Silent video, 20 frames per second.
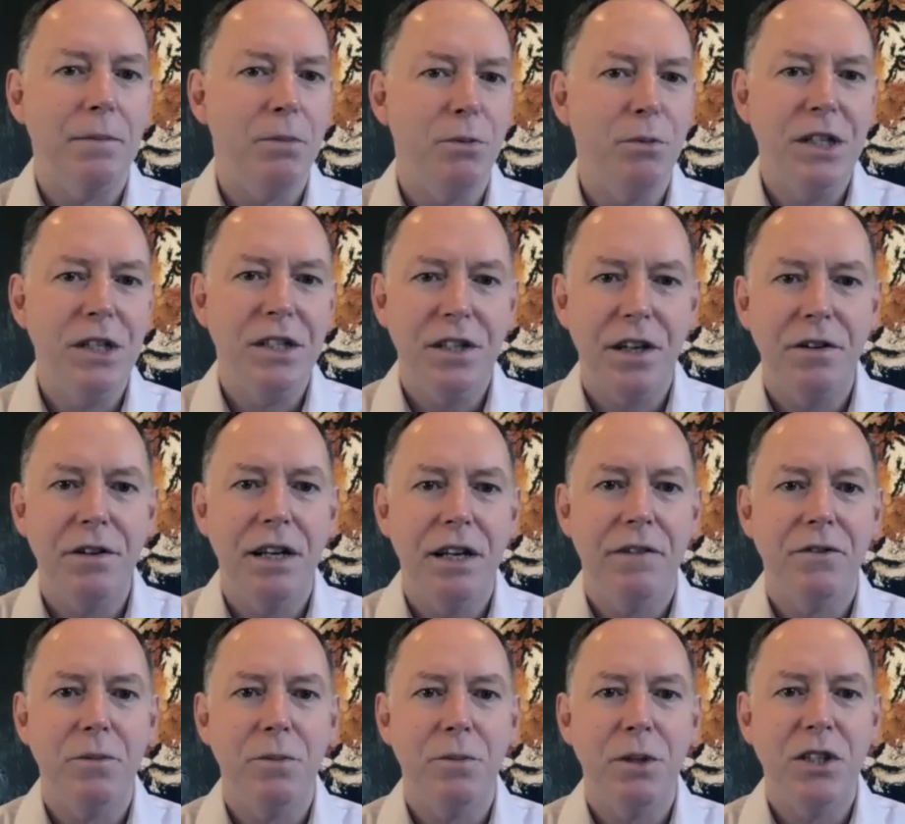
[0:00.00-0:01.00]
but we don't
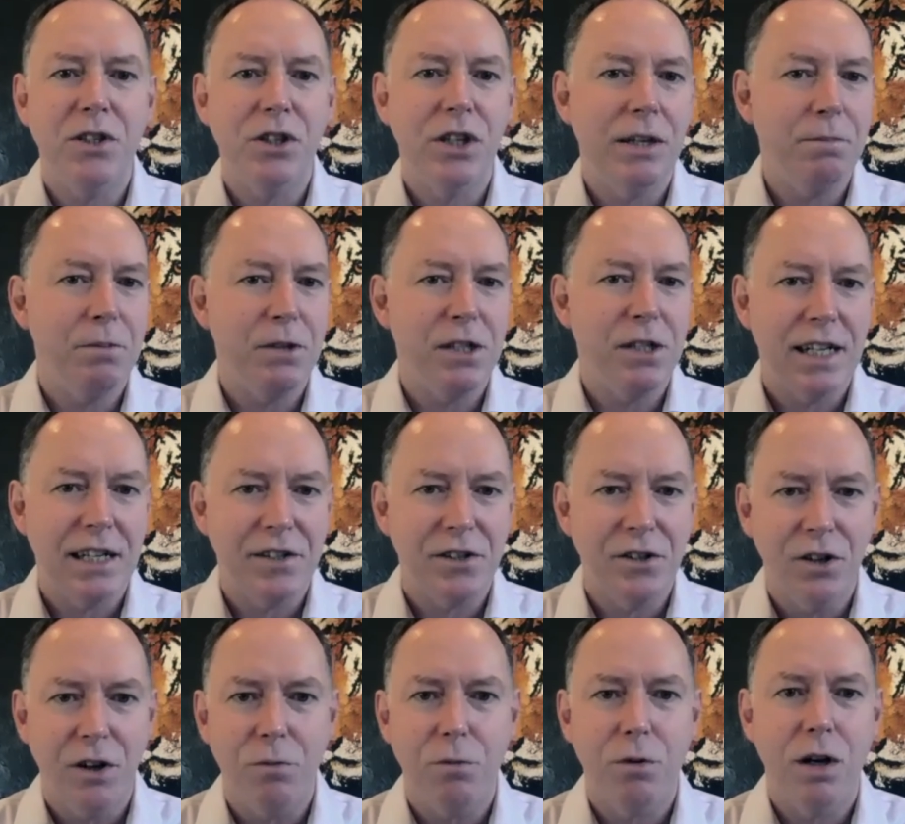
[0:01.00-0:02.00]
have to be the cheapest. That's
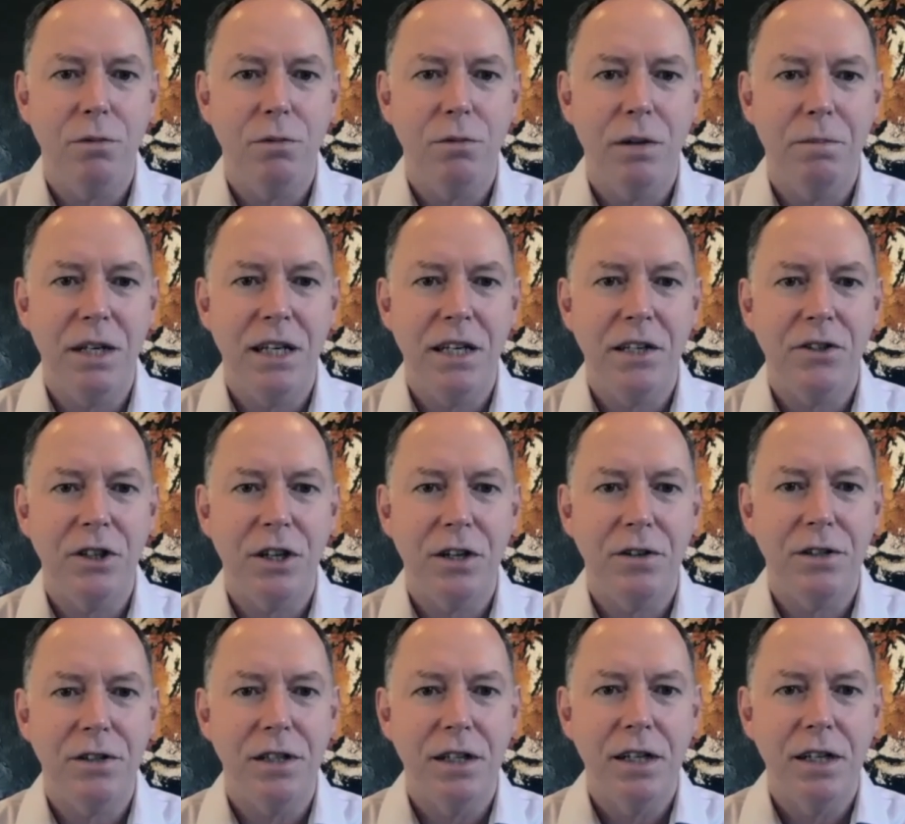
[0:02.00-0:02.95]
not why we're being chosen.